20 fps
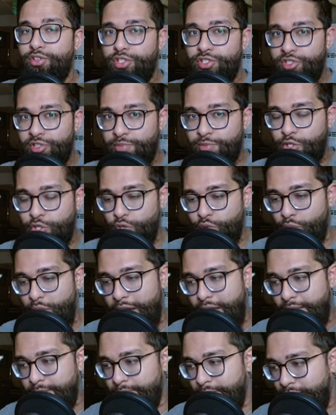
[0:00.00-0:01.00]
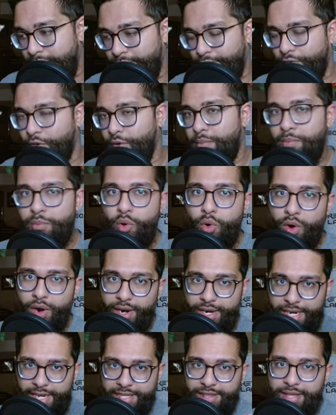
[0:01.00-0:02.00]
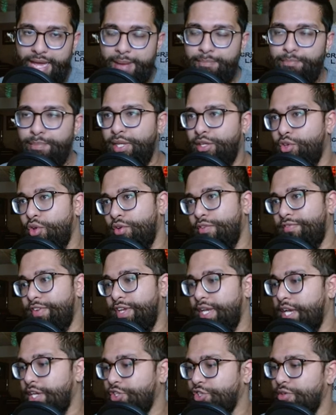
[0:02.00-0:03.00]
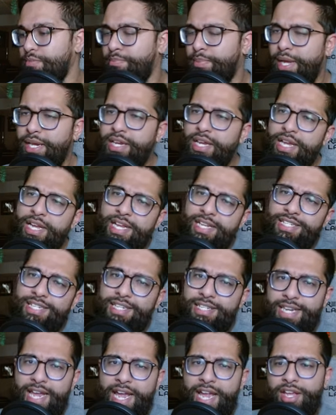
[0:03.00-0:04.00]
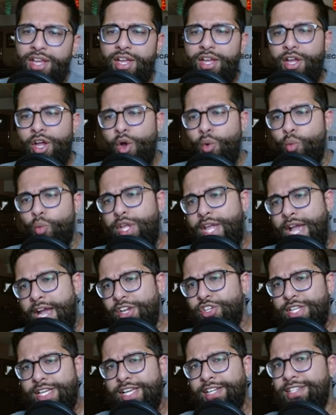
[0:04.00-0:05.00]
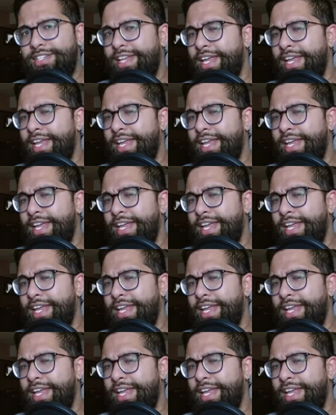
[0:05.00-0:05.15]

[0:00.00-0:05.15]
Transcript: So subscribe for more and hit that bell notification. But today we actually get to